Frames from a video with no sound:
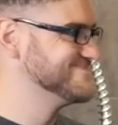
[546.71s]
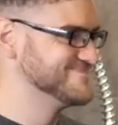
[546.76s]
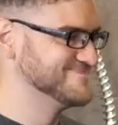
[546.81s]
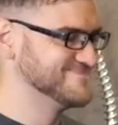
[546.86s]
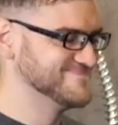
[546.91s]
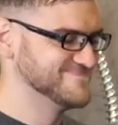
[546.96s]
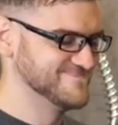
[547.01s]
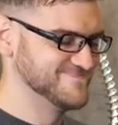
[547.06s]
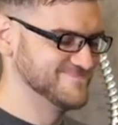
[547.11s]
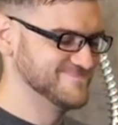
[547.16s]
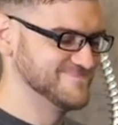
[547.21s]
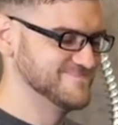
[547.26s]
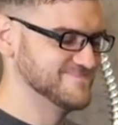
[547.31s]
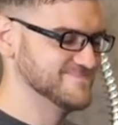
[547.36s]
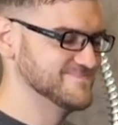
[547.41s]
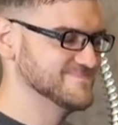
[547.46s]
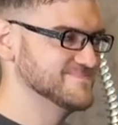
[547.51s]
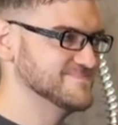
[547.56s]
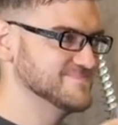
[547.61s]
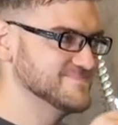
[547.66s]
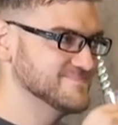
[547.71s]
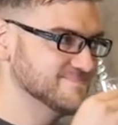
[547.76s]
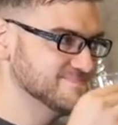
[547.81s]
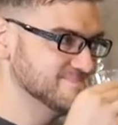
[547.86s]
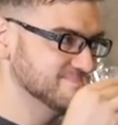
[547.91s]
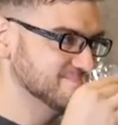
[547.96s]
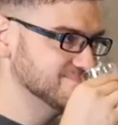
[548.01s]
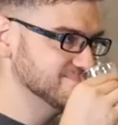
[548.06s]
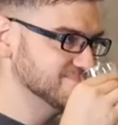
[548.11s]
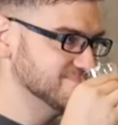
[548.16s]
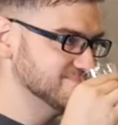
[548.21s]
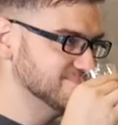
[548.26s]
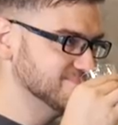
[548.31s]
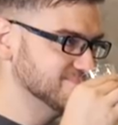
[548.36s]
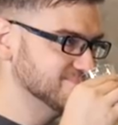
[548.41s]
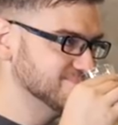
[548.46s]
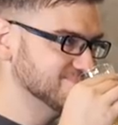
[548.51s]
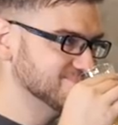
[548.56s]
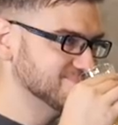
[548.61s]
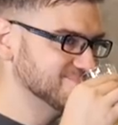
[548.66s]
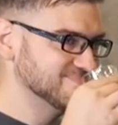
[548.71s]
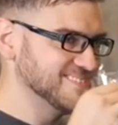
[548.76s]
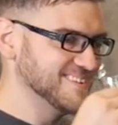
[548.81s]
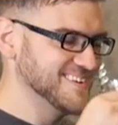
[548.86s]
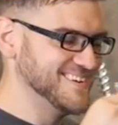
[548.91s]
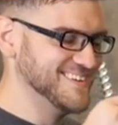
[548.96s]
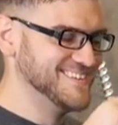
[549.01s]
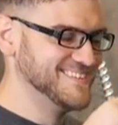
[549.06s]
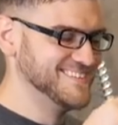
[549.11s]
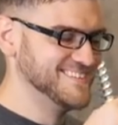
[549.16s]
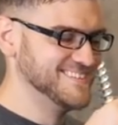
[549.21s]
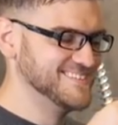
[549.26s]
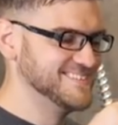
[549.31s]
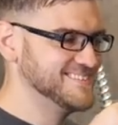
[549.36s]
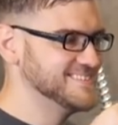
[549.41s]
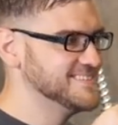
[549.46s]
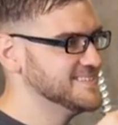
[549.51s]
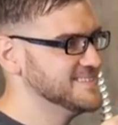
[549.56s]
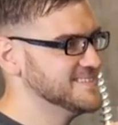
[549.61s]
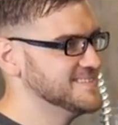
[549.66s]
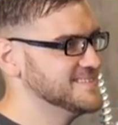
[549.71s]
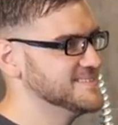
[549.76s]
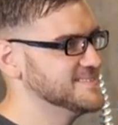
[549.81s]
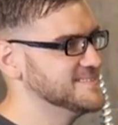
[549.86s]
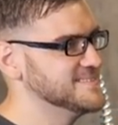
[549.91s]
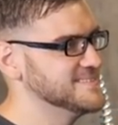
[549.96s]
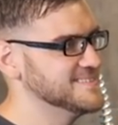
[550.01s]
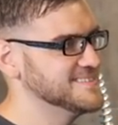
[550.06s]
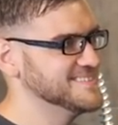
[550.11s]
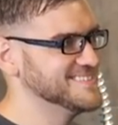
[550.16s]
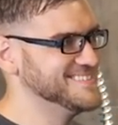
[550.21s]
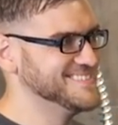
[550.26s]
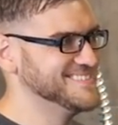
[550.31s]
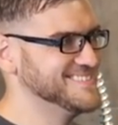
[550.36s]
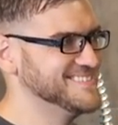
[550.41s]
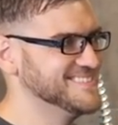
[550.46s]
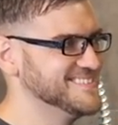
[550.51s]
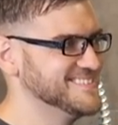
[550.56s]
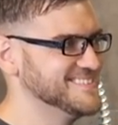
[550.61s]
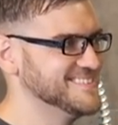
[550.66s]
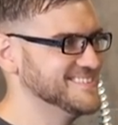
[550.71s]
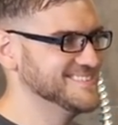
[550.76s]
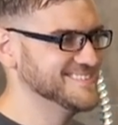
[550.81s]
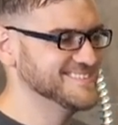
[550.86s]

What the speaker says: [no speech]